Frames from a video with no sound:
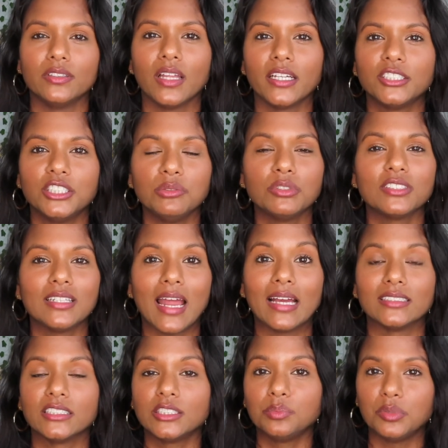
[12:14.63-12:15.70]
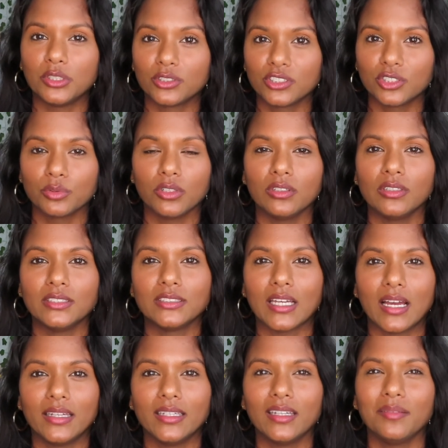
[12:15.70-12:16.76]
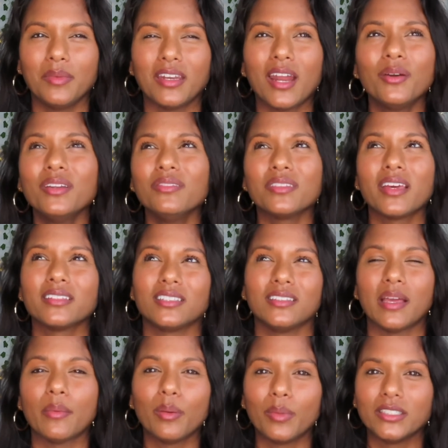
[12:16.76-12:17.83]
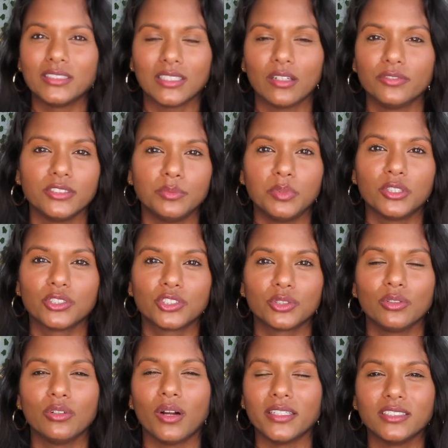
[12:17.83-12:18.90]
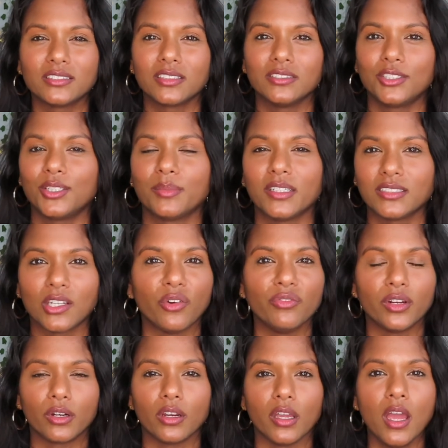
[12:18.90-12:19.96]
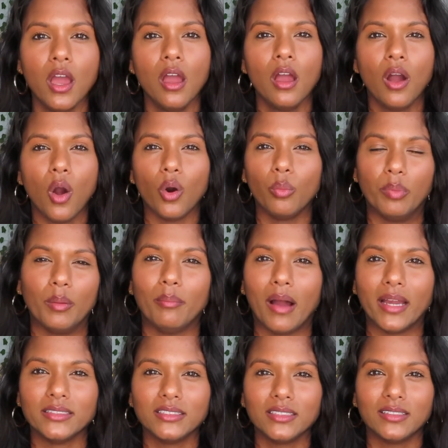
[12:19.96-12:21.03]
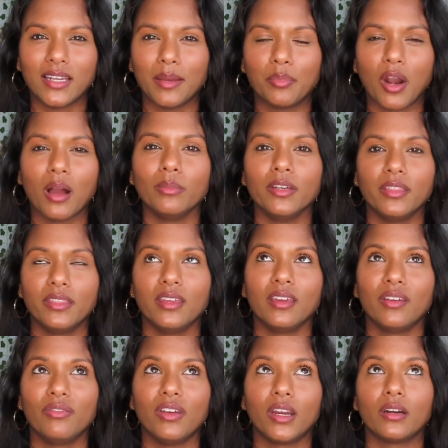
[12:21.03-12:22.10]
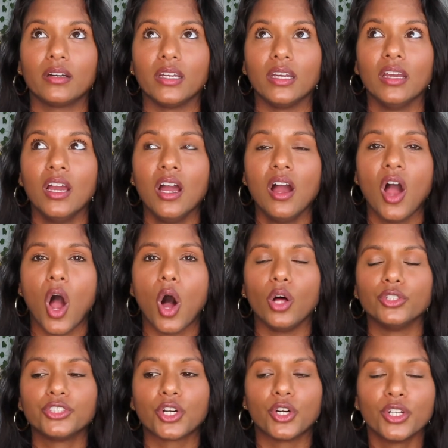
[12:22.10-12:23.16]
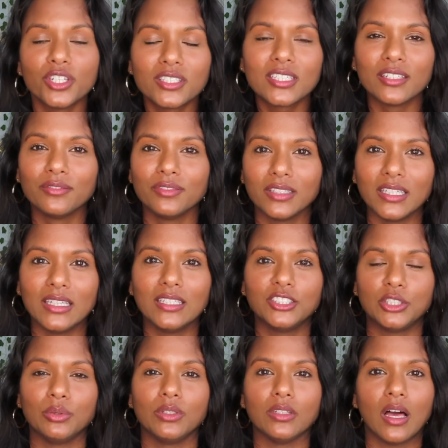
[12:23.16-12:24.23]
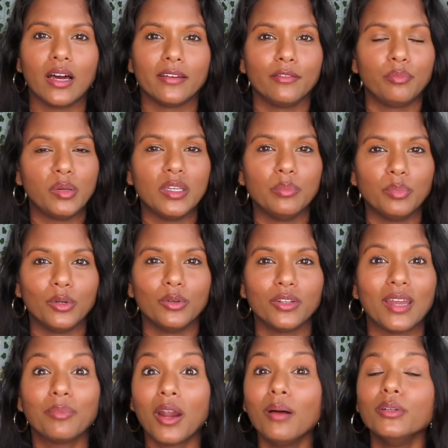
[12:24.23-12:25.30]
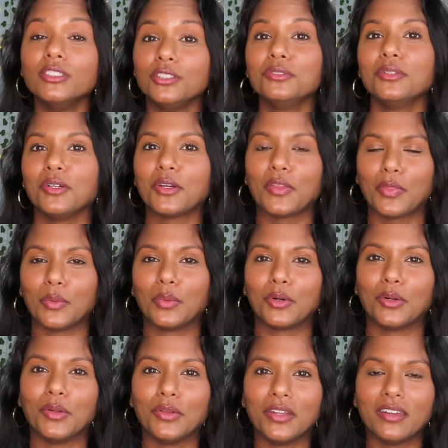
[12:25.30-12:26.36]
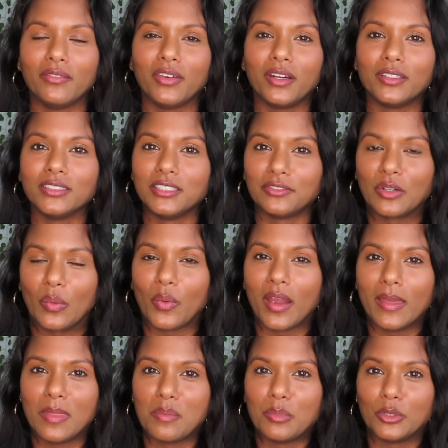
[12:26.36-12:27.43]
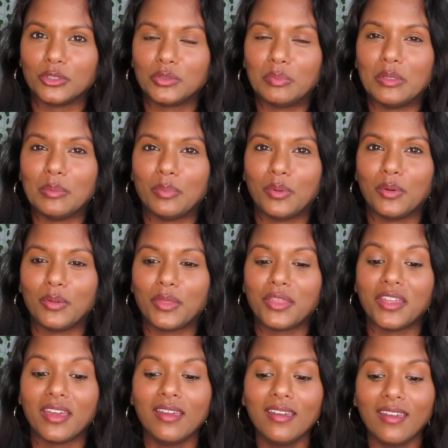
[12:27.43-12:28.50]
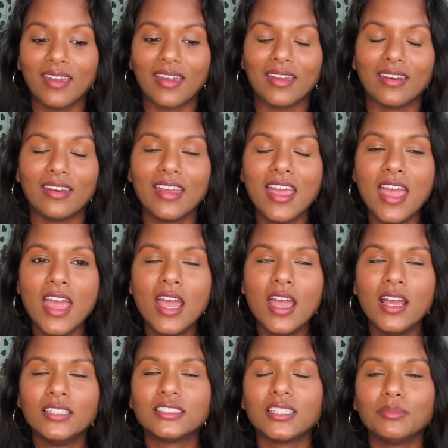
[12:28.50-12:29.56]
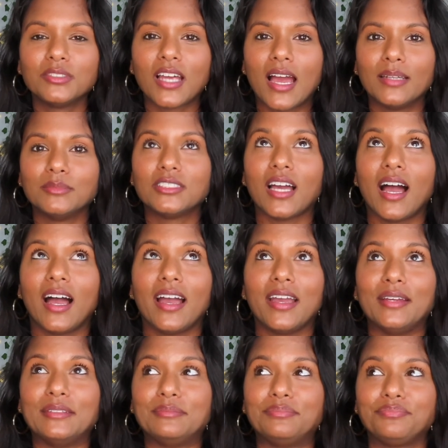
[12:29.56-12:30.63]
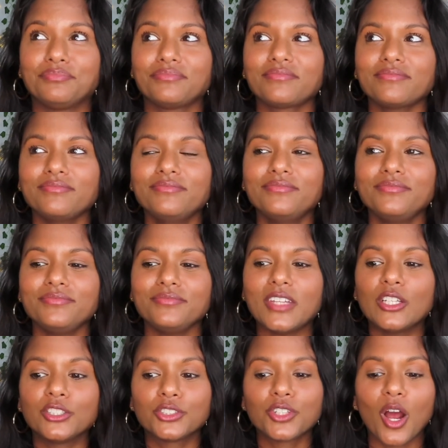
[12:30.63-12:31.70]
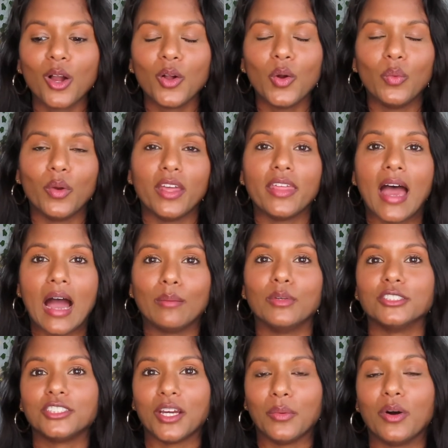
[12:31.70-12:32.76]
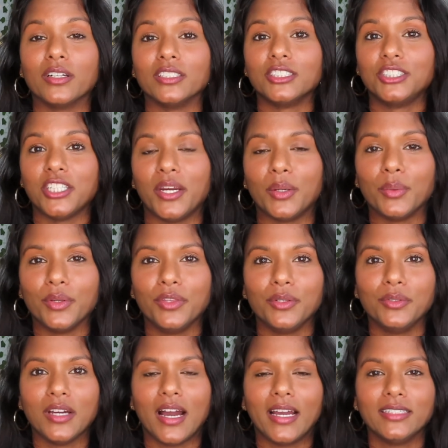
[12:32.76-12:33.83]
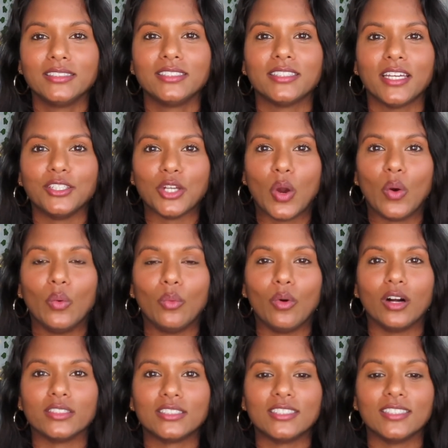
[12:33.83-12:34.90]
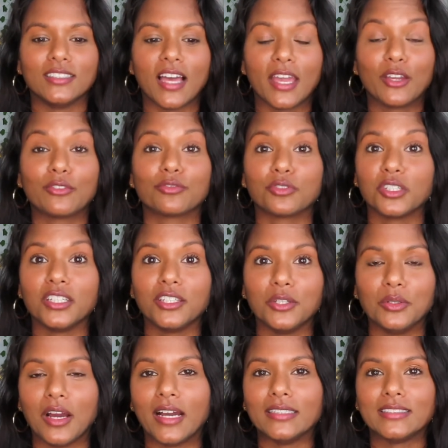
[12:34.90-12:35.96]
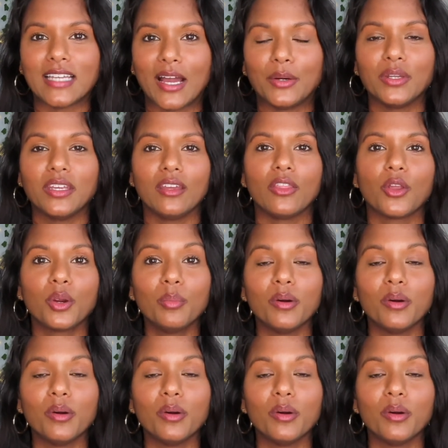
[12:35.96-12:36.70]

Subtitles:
Like, she wasn't as spiritual as I am, and I don't even like to label myself as spiritual. I just consider myself very open-minded, and I probably think very alternatively to a lot of people, and I probably do look at the world in a very different way than most people think, and sometimes I struggle with how much I want to share with you guys, because I don't want to like freak you guys out either.